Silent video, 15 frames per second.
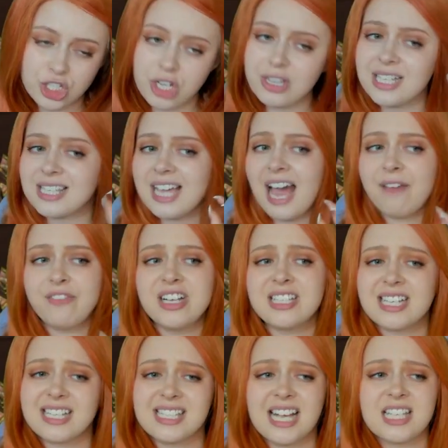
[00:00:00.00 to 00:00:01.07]
this cafe is
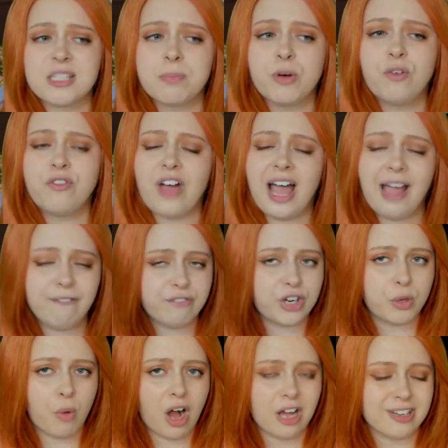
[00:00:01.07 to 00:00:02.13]
accessible for
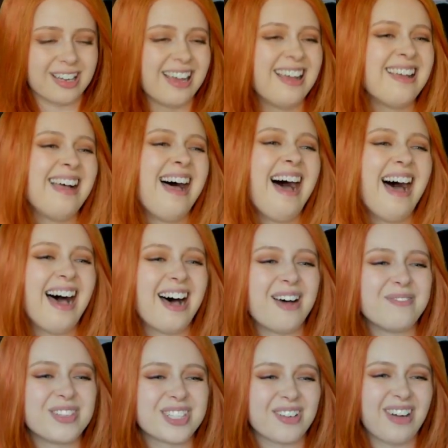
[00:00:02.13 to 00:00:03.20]
everyone.
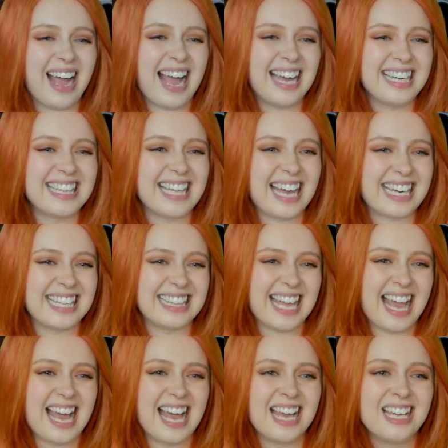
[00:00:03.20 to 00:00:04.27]
So we're adding that in
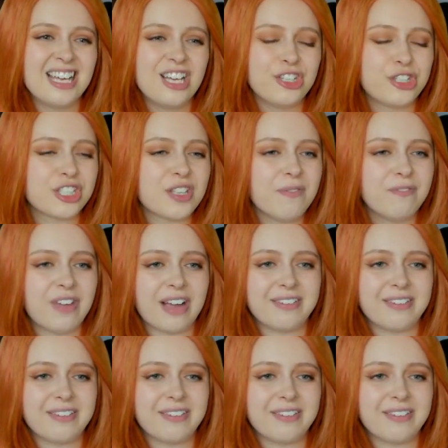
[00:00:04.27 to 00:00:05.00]
there. Just some very